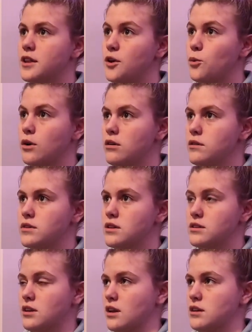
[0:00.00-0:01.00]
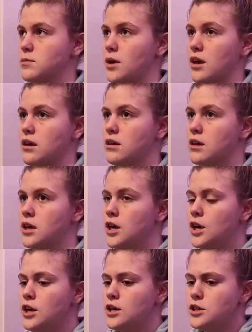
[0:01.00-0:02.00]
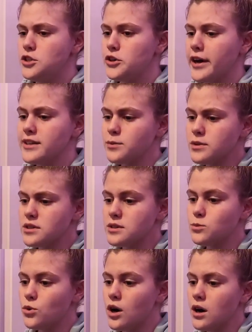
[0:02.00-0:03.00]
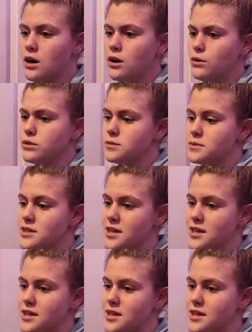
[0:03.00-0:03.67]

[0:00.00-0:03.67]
they weren't even listening to me. Do you guys want some water or some